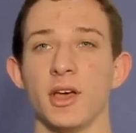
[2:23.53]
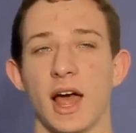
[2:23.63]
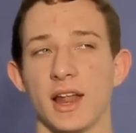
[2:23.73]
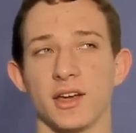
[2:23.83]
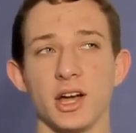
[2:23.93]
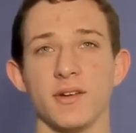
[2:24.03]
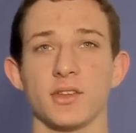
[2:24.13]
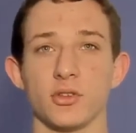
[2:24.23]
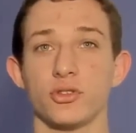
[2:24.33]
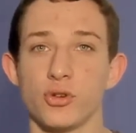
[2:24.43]
And it kind of has
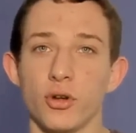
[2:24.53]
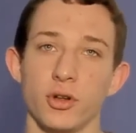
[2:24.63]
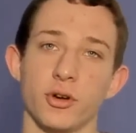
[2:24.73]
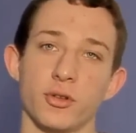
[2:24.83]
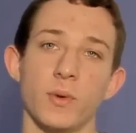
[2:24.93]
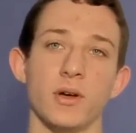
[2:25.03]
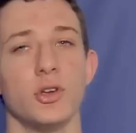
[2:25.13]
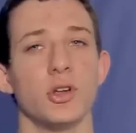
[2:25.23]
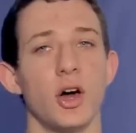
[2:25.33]
a Tron look as well. You can